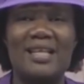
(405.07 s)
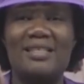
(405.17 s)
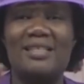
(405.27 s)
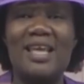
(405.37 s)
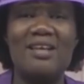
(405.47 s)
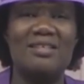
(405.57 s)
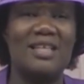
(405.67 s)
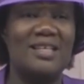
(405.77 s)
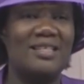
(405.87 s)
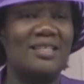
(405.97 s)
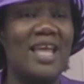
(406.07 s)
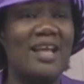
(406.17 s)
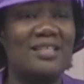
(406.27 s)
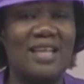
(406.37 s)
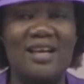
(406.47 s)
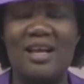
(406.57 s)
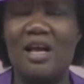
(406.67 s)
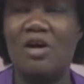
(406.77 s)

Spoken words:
and snails and snakes and